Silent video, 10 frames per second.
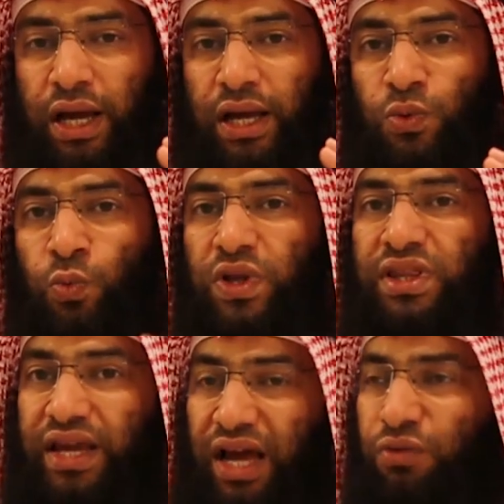and what
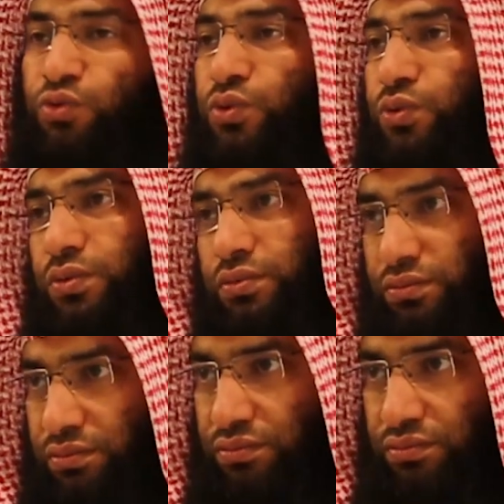they have to do.
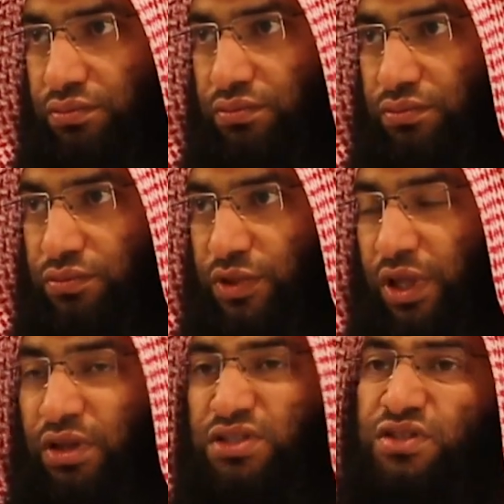
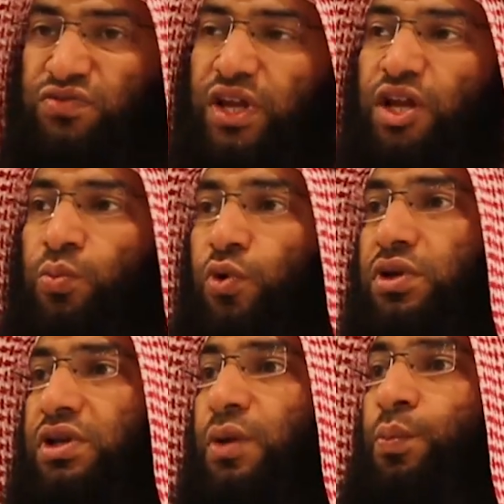This is very
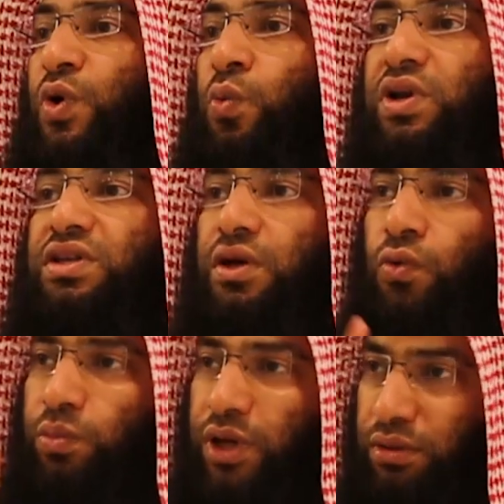important. Number one,
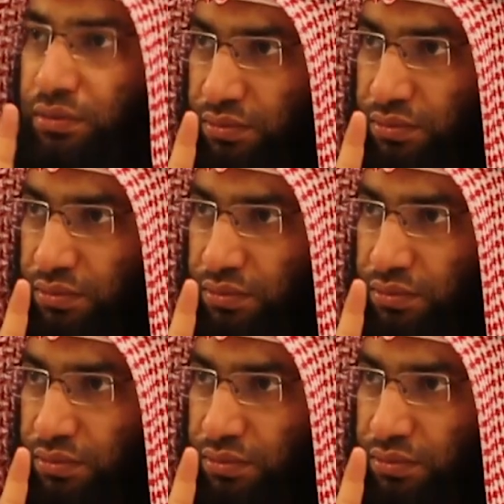tawbah.